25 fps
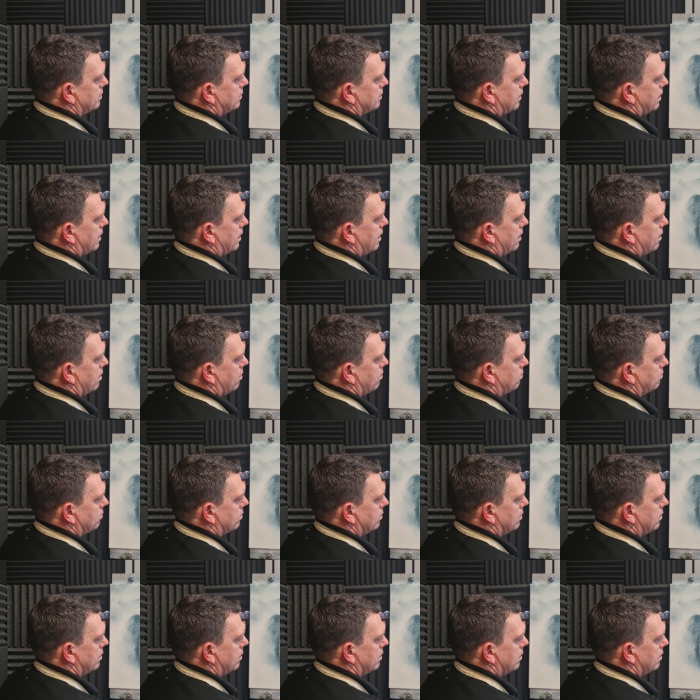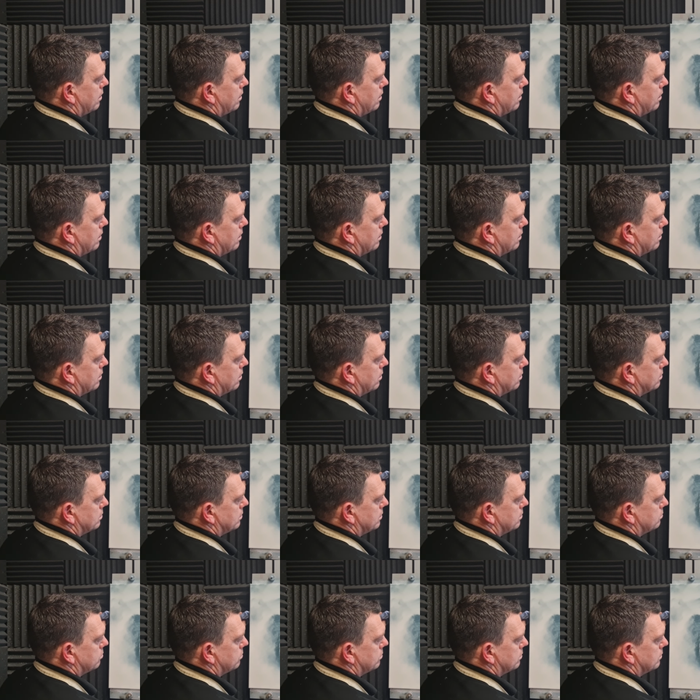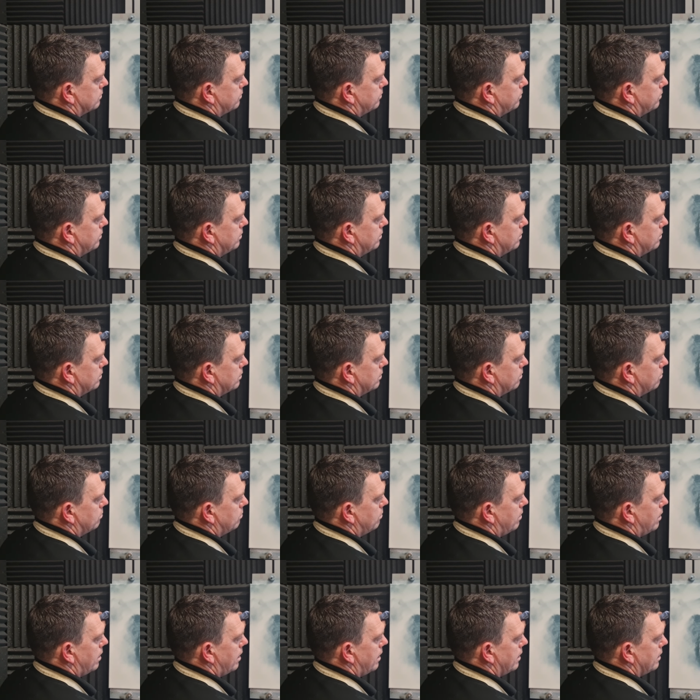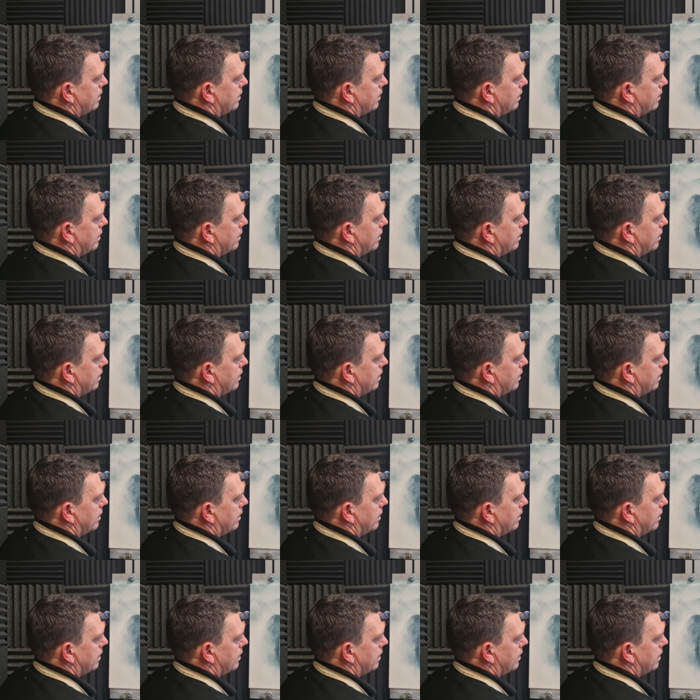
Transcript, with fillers: down. This one's further away,